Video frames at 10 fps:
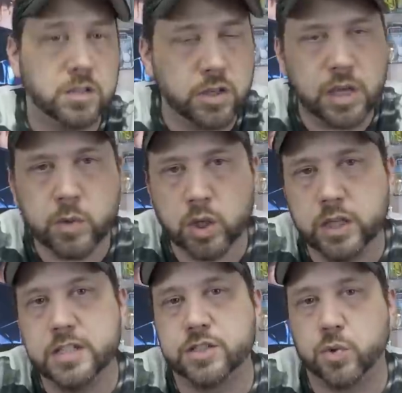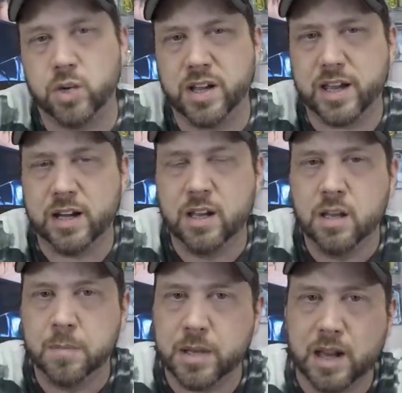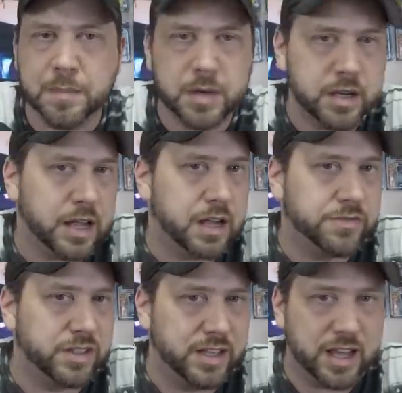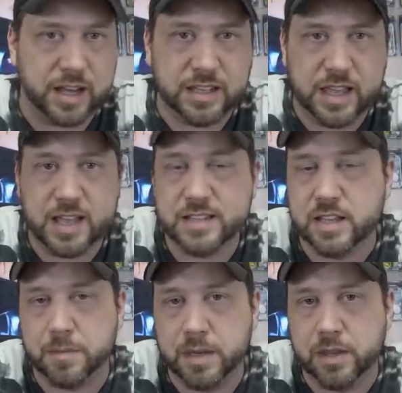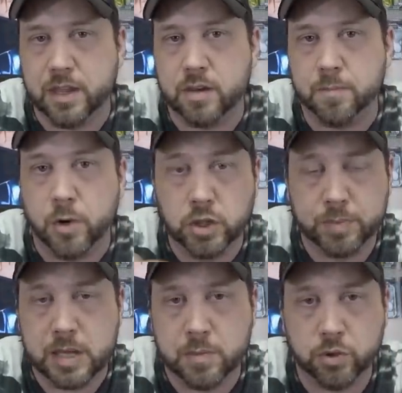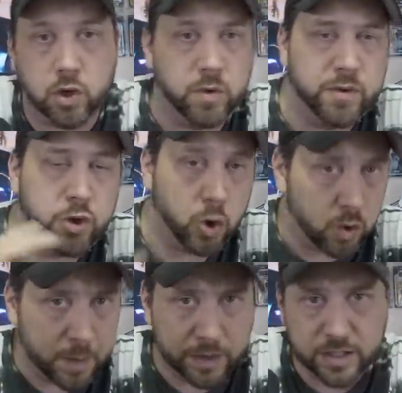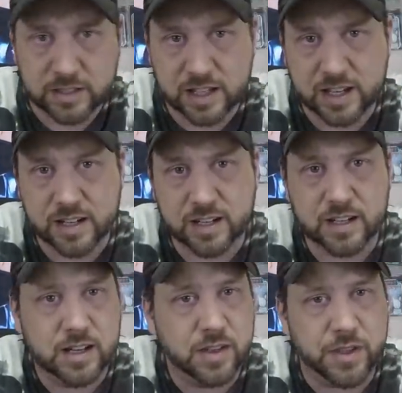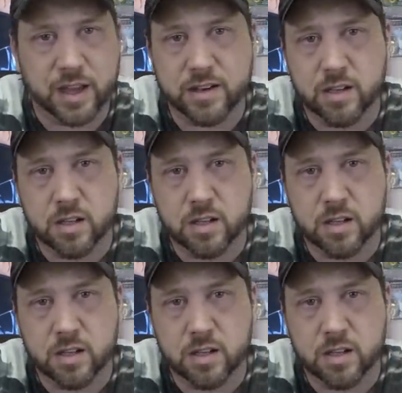So they released it right, but I'm going to have to kind of guess that being that most people don't even know about this line, that